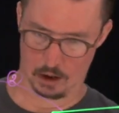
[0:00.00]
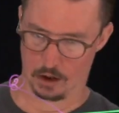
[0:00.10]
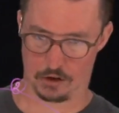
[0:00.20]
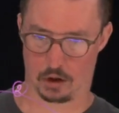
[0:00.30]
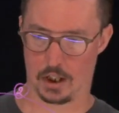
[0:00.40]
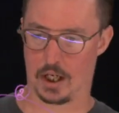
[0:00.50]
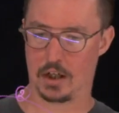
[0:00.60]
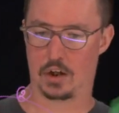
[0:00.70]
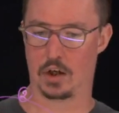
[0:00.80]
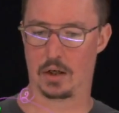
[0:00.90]
So like any
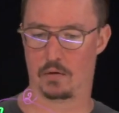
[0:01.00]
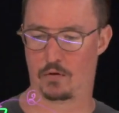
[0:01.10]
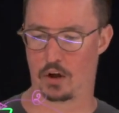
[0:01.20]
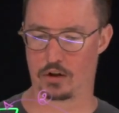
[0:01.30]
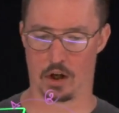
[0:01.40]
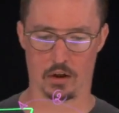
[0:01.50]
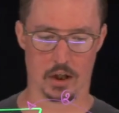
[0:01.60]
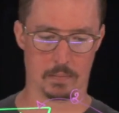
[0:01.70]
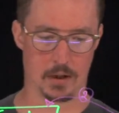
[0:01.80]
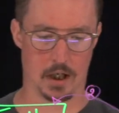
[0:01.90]
good fault-tolerant
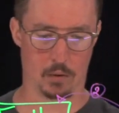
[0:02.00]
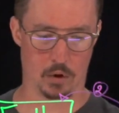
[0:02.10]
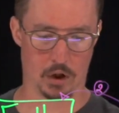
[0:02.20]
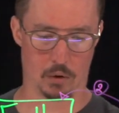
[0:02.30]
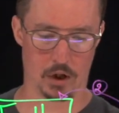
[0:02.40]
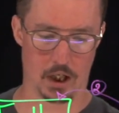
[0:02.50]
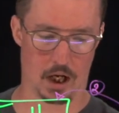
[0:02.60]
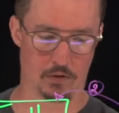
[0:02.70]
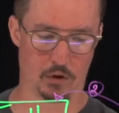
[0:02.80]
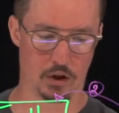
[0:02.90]
API, we're going to
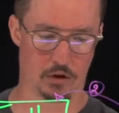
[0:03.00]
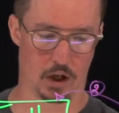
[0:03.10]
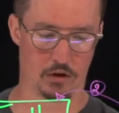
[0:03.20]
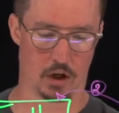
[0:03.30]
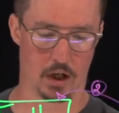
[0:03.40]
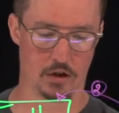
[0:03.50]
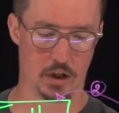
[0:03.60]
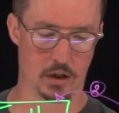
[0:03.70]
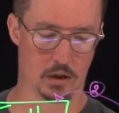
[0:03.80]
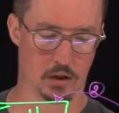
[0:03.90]
have a retry
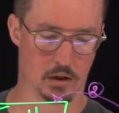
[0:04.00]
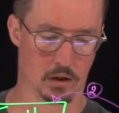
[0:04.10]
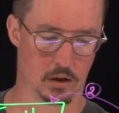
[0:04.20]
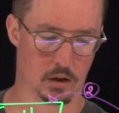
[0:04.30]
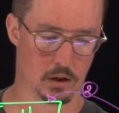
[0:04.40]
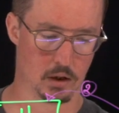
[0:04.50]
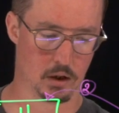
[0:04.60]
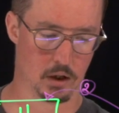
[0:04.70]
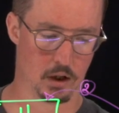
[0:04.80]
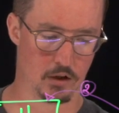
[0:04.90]
strategy.
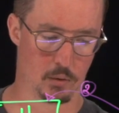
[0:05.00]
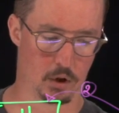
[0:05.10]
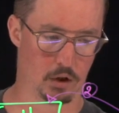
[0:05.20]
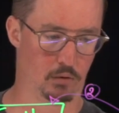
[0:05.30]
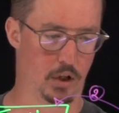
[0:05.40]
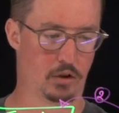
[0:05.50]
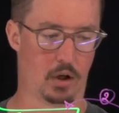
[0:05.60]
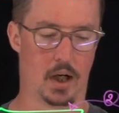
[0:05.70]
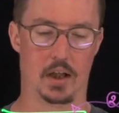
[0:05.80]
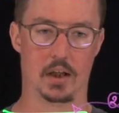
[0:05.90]
So we're going to
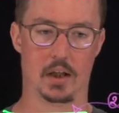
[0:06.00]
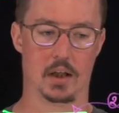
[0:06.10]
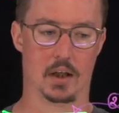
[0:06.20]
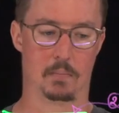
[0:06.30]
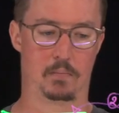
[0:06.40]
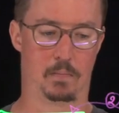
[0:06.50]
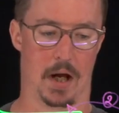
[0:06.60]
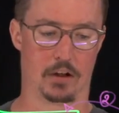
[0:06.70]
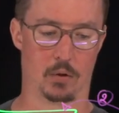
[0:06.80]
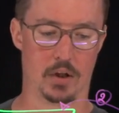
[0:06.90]
retry
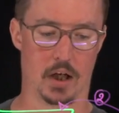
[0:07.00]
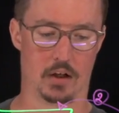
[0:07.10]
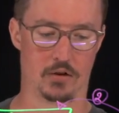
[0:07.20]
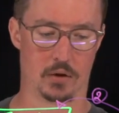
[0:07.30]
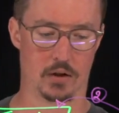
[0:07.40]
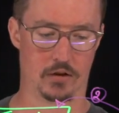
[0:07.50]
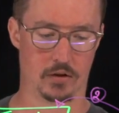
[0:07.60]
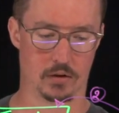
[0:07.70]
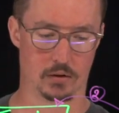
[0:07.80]
back to our data source.